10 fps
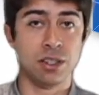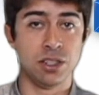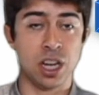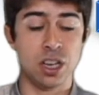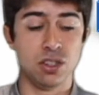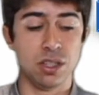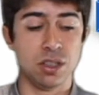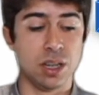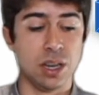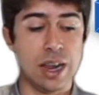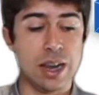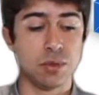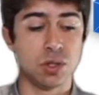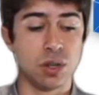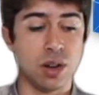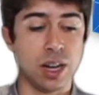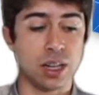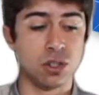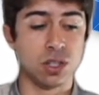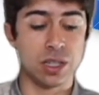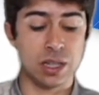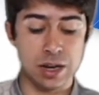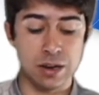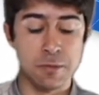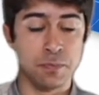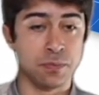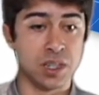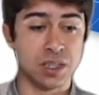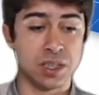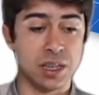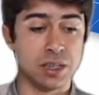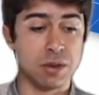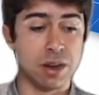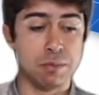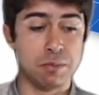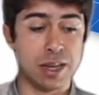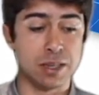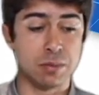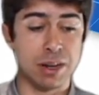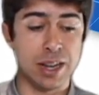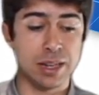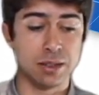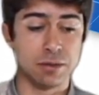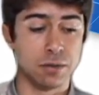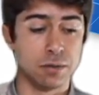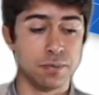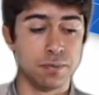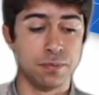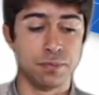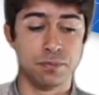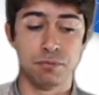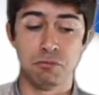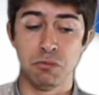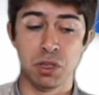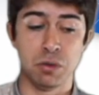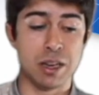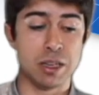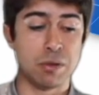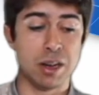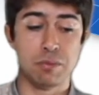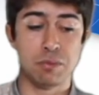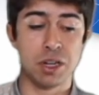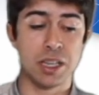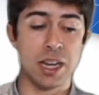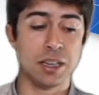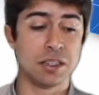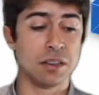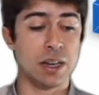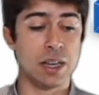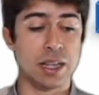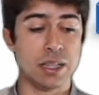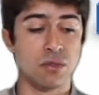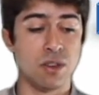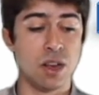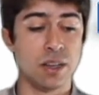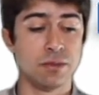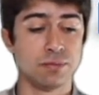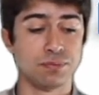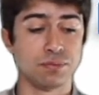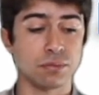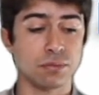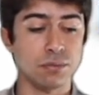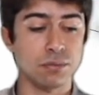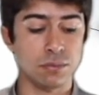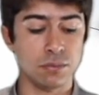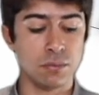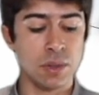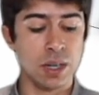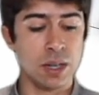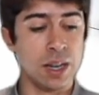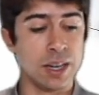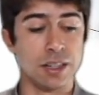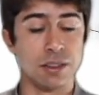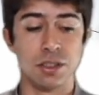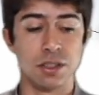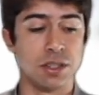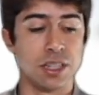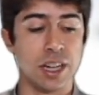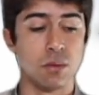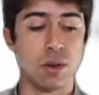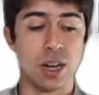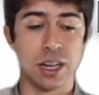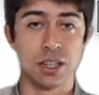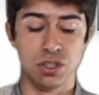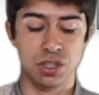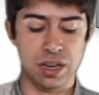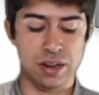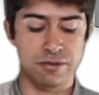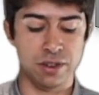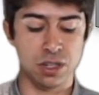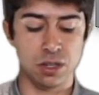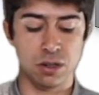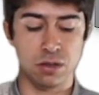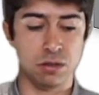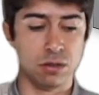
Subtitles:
changing the name. So I can just say, this is my base plate, just base plate, press enter, and that's fine. Again, the second one, I can just say vertical